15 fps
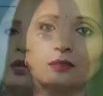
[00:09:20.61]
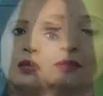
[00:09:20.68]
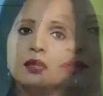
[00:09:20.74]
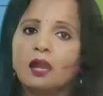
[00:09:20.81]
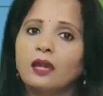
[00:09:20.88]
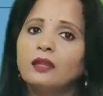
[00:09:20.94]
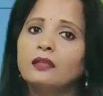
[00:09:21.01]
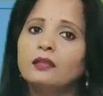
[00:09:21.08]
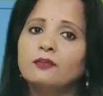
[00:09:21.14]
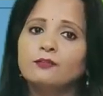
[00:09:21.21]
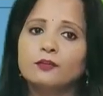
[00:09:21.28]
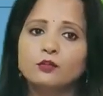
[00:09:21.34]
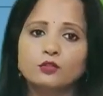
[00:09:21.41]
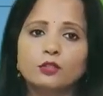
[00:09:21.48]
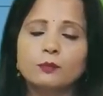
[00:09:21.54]
Regarding
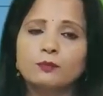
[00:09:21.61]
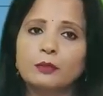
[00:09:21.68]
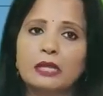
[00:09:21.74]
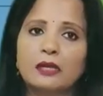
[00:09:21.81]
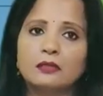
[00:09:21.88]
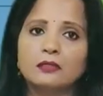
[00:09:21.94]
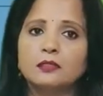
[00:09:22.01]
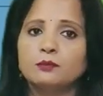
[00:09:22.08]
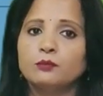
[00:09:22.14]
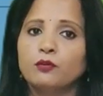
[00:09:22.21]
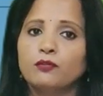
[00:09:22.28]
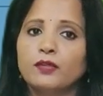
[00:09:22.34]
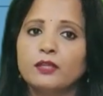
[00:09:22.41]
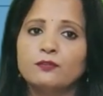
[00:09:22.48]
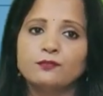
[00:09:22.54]
the future plans,
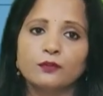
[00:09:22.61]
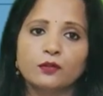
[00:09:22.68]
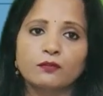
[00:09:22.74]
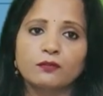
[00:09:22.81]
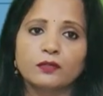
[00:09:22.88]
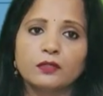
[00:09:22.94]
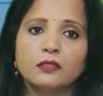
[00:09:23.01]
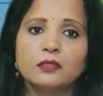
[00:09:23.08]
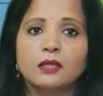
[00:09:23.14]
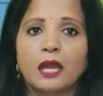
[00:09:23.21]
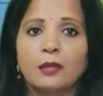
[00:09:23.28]
moving forward,